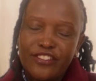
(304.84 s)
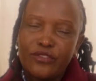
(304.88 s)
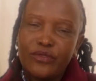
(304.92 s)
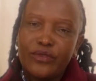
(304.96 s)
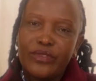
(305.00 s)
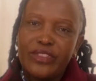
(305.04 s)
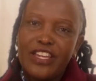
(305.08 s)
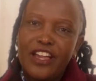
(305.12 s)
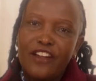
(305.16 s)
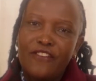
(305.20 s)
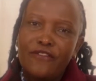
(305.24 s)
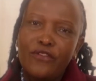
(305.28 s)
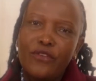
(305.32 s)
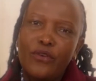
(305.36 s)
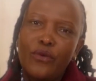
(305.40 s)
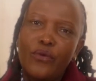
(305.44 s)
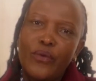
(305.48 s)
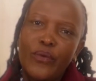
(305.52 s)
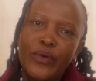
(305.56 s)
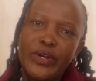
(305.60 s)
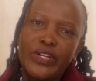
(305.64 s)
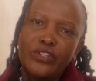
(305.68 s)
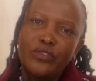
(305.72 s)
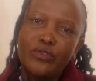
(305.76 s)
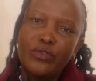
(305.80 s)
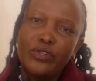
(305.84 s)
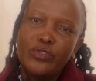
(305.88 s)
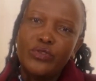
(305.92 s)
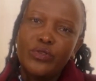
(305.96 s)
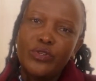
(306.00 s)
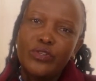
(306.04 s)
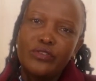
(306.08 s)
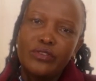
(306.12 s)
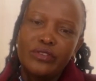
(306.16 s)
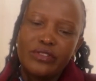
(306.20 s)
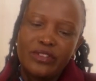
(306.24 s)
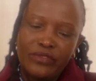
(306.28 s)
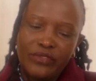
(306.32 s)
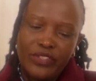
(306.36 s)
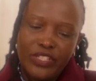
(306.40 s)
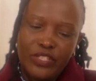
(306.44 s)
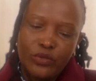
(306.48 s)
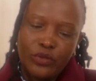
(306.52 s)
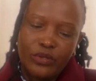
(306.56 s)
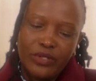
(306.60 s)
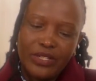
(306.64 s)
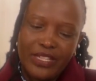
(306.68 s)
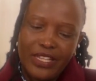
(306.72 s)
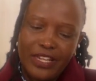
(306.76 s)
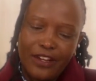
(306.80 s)
so therefore, when you're doing your
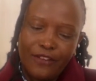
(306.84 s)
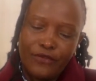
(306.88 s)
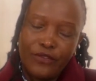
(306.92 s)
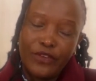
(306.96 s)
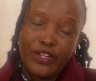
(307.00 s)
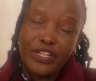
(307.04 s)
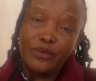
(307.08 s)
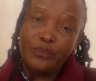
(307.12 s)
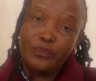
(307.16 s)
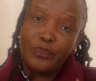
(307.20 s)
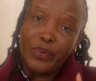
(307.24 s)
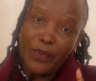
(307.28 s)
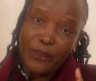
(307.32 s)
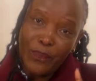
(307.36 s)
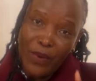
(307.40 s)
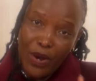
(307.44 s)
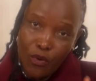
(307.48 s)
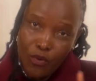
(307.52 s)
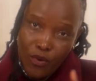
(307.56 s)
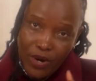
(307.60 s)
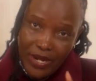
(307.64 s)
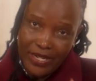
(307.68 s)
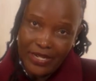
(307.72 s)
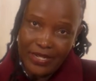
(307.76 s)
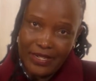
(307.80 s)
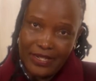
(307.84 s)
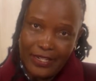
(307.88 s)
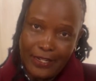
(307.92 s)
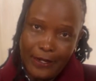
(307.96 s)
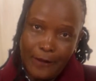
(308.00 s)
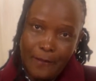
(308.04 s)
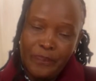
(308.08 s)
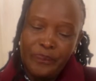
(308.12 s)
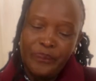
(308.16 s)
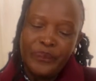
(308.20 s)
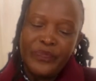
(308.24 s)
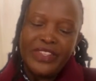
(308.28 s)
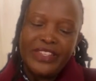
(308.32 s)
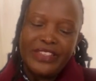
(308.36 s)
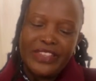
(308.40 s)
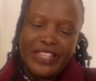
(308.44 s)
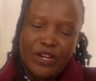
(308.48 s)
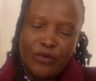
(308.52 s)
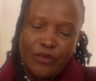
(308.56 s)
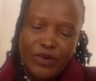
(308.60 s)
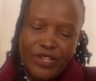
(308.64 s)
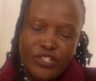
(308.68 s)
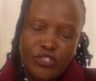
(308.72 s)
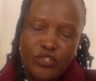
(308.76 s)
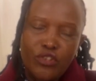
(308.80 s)
revision, therefore in paper 1, the
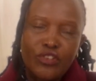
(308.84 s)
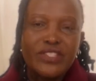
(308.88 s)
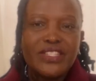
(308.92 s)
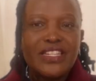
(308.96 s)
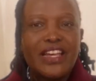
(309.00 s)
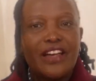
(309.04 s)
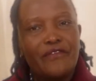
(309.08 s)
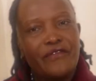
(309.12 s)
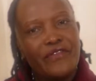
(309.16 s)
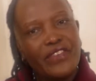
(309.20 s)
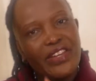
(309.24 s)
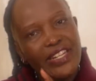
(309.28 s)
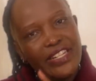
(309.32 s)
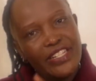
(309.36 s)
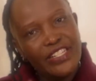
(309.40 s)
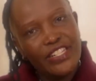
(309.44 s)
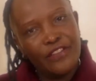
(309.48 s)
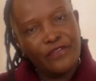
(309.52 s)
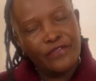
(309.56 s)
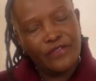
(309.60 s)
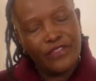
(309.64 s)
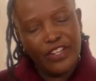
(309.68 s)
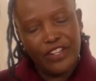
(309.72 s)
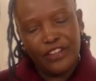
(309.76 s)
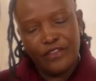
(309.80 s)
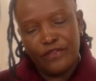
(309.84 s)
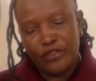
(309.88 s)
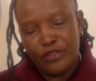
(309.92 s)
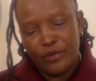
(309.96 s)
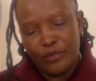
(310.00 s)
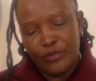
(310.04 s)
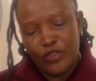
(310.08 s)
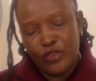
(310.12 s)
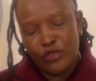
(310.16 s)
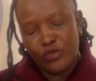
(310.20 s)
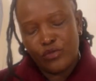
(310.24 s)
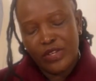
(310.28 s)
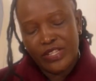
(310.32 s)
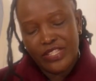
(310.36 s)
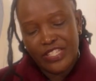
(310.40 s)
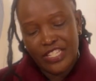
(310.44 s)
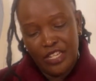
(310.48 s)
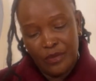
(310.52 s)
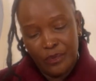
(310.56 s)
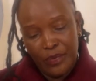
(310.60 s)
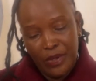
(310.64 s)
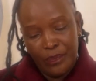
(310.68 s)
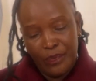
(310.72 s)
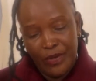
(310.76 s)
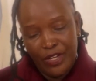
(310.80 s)
questions are very different from those ones
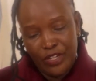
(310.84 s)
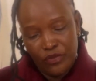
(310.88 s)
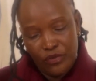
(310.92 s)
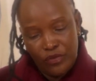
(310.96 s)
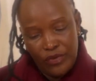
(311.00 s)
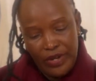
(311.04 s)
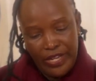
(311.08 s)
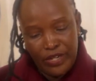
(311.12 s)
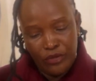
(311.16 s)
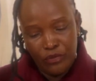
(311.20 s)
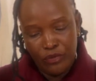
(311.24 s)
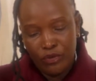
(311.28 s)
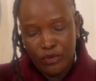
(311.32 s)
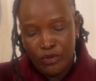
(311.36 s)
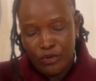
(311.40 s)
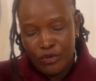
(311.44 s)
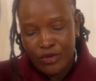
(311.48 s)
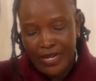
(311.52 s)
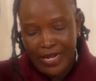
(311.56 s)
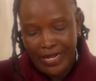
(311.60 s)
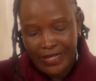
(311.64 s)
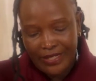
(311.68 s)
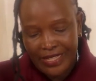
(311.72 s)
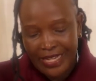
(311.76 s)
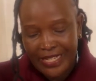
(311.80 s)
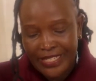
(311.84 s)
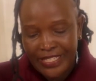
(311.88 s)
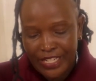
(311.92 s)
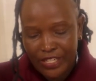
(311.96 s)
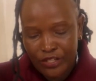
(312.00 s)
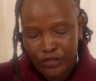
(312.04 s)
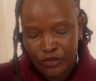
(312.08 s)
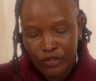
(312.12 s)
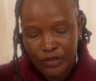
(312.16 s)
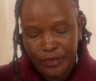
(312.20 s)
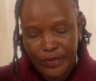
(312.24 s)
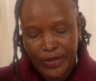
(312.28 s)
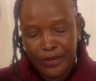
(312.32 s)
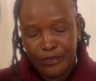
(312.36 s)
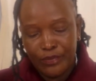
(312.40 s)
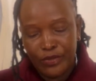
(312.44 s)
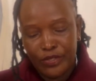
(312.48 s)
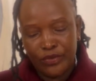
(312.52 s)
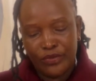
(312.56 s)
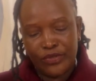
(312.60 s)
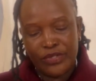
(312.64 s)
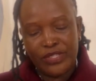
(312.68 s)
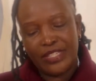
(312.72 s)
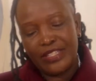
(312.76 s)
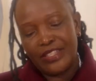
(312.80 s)
in paper 2. And we will look at that and you'll be able
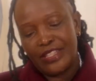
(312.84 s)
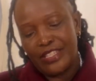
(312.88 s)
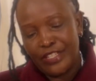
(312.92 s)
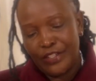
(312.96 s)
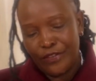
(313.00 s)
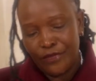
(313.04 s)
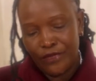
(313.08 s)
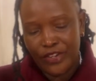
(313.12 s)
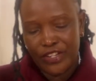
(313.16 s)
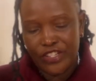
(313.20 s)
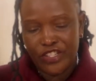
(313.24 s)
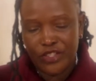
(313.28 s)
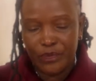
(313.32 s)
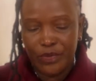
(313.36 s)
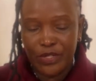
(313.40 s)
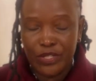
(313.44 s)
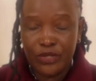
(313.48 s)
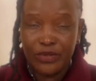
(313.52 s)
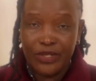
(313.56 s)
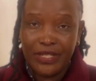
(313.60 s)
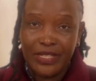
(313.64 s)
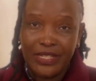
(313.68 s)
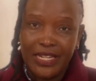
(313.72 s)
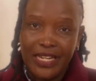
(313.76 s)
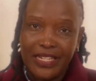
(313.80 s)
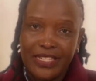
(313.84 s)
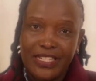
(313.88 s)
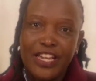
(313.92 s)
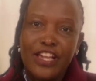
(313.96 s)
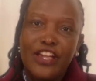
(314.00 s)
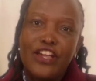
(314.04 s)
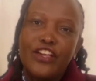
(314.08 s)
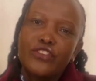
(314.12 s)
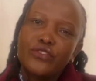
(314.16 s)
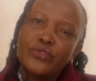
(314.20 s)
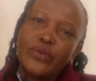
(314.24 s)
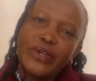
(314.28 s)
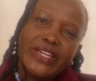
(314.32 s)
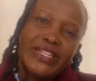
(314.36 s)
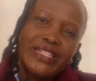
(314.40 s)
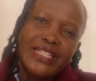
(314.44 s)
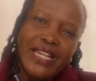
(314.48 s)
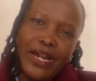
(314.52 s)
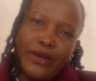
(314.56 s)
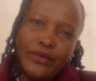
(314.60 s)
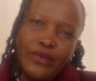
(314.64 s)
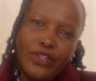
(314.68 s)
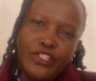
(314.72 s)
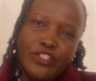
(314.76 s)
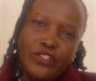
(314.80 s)
to see the difference between that. So I
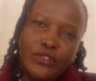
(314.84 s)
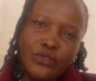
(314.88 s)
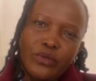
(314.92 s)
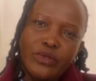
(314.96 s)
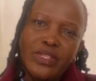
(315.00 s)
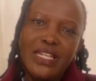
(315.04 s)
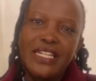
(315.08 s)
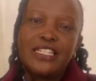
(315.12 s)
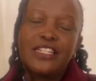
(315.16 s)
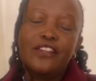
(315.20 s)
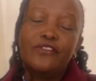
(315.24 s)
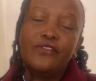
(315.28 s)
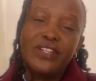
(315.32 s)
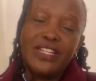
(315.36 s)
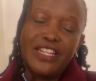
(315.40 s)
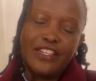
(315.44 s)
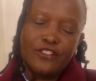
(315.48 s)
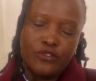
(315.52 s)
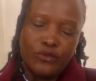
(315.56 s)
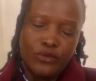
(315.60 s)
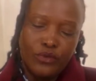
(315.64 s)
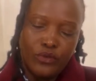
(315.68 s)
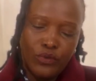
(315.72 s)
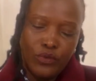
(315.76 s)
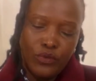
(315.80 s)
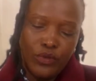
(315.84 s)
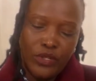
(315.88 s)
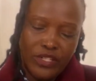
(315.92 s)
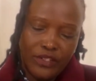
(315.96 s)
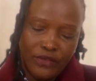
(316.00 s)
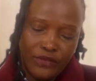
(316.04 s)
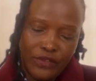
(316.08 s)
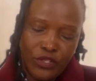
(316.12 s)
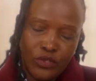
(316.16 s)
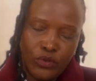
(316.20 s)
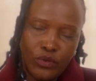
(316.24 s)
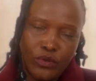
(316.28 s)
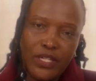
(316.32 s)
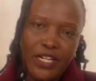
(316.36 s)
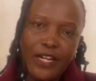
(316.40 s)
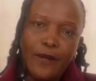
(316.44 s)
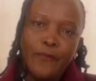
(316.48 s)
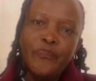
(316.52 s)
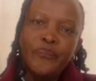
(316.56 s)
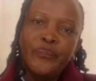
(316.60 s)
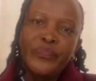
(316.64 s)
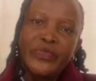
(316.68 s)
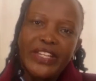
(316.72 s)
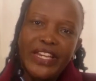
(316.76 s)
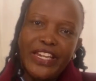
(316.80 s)
encourage you that even as you do your revision,
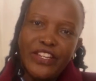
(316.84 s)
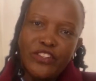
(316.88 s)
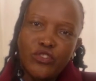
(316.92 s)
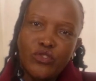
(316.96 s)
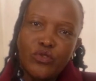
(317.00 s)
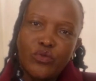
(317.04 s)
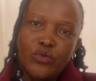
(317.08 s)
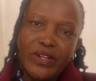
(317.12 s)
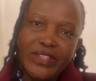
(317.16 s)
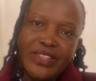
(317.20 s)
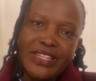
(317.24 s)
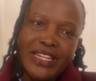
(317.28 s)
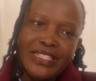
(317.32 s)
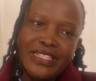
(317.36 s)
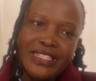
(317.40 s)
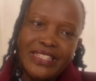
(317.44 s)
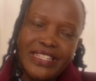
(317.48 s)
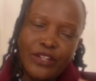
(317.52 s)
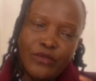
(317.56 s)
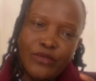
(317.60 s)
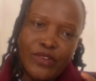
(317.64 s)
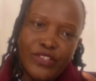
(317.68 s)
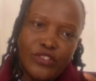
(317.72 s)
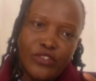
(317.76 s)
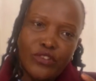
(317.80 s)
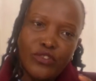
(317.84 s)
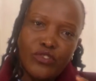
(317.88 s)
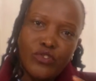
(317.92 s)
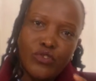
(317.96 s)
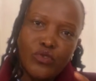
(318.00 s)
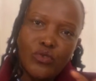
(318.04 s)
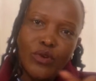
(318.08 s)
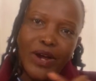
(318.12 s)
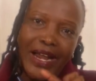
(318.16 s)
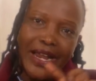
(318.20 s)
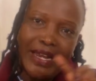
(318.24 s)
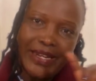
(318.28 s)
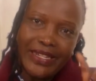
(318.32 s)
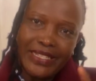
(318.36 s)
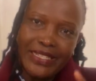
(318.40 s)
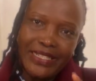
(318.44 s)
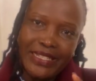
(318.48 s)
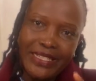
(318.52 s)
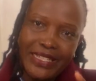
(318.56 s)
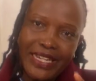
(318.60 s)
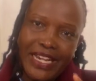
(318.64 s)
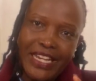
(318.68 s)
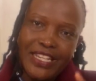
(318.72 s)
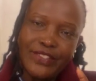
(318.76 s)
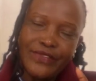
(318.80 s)
ensure that the questions you are
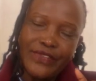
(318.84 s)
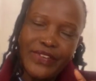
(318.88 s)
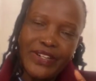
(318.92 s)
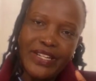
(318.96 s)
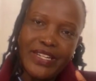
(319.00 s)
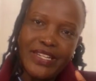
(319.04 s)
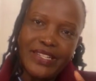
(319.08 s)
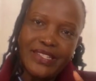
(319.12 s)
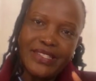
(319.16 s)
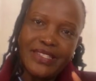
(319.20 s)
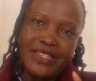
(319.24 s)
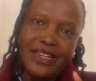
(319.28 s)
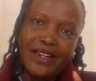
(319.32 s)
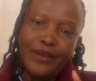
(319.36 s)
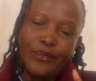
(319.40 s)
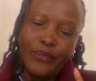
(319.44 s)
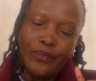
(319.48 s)
handling as far as